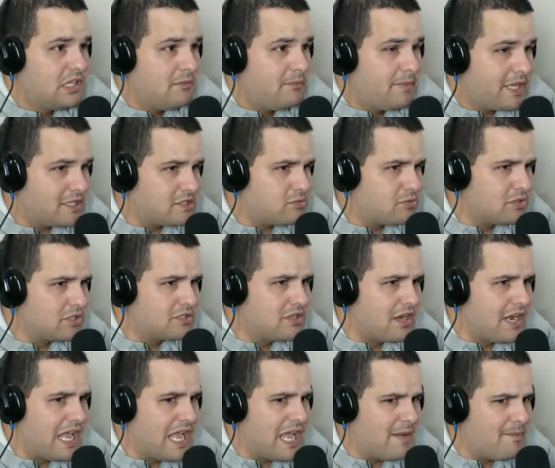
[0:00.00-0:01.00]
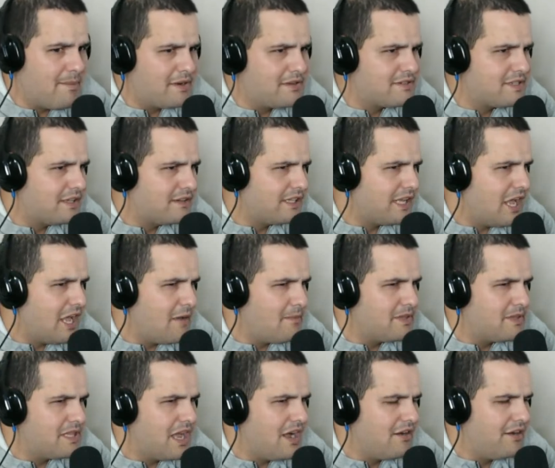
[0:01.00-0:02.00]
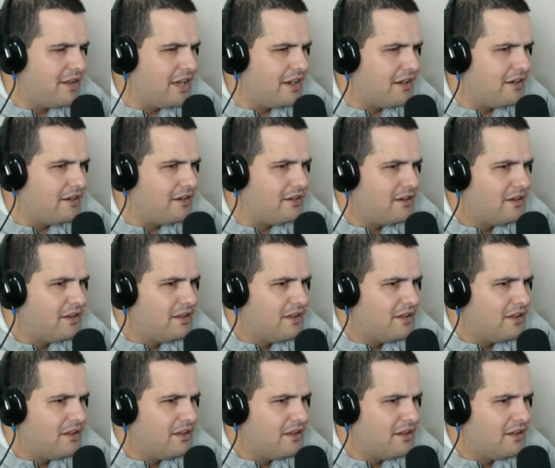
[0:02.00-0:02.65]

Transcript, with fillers: because what's gonna happen if something happened down here